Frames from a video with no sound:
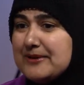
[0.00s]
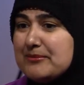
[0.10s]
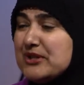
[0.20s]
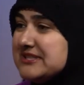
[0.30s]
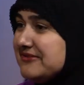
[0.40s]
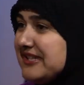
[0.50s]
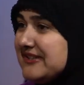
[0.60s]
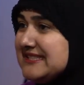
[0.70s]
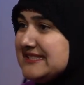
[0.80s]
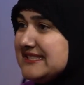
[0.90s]

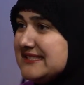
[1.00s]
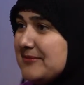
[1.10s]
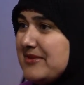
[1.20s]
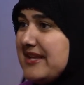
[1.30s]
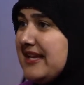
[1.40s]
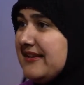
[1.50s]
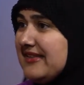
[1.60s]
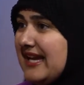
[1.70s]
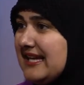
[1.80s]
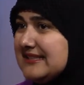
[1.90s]
perseverance is something
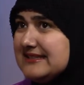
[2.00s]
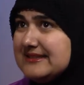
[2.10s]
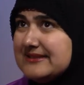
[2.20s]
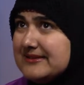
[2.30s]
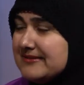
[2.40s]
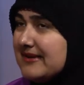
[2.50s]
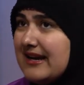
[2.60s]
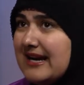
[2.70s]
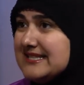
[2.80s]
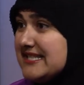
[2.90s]
that
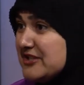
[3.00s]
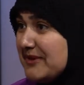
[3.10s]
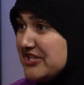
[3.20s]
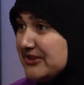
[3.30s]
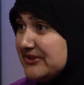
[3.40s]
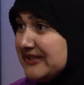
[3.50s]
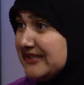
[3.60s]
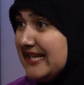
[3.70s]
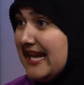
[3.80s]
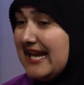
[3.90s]
I teach my children, mm-hmm.